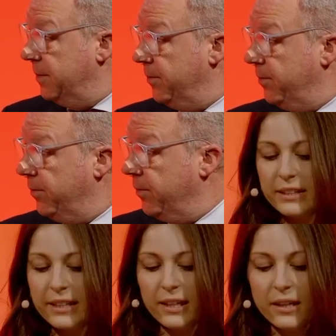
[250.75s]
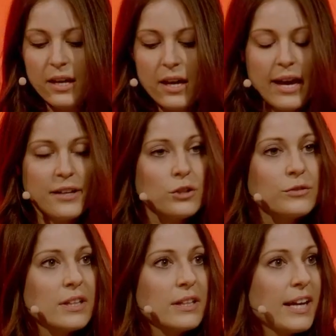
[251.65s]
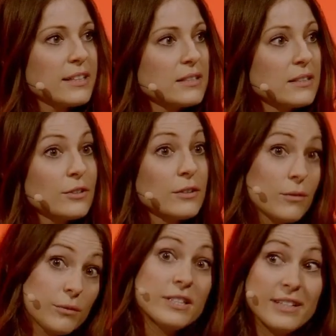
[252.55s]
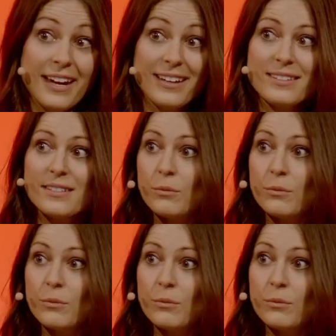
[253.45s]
Definitely. And over the next 3 days,